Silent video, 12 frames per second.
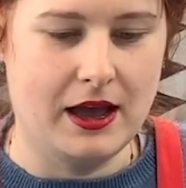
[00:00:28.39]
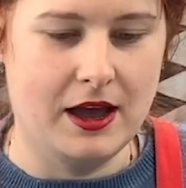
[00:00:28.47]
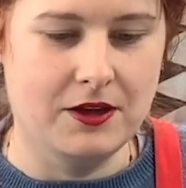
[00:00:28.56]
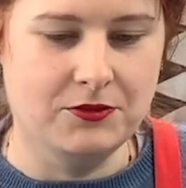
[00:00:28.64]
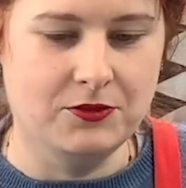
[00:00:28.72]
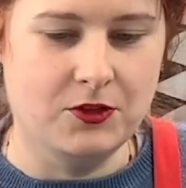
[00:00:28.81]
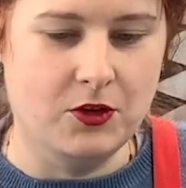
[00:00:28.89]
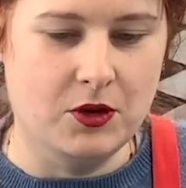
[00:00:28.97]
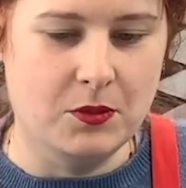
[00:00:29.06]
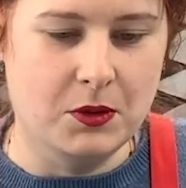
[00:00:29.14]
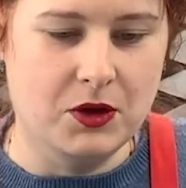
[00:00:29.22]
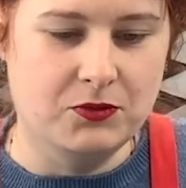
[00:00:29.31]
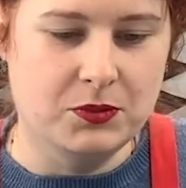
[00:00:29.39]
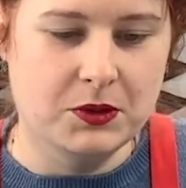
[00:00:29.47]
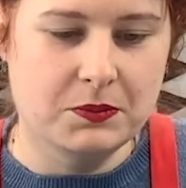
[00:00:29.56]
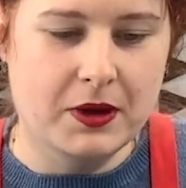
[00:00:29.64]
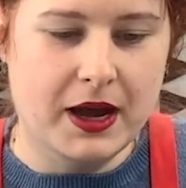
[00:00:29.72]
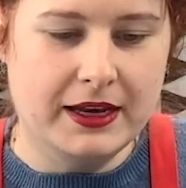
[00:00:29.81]
a form of
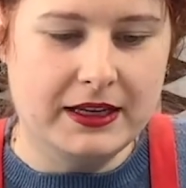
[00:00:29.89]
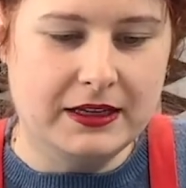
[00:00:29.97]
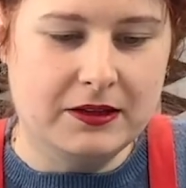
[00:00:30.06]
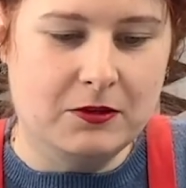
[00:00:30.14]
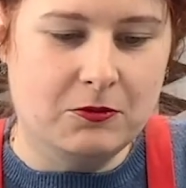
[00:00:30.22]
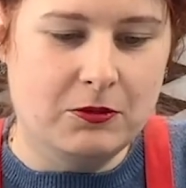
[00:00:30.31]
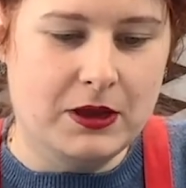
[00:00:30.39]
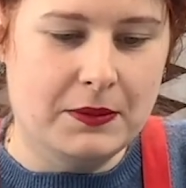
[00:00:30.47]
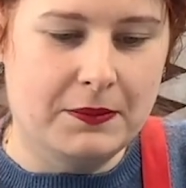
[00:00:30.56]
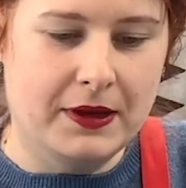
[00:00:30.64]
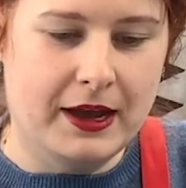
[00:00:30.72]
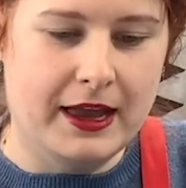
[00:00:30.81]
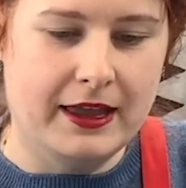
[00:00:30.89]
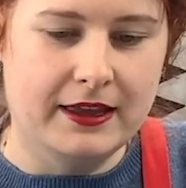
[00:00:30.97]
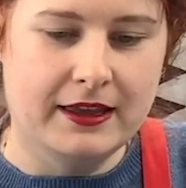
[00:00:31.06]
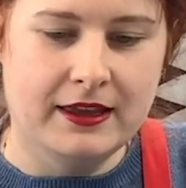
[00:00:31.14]
bookbinding whereby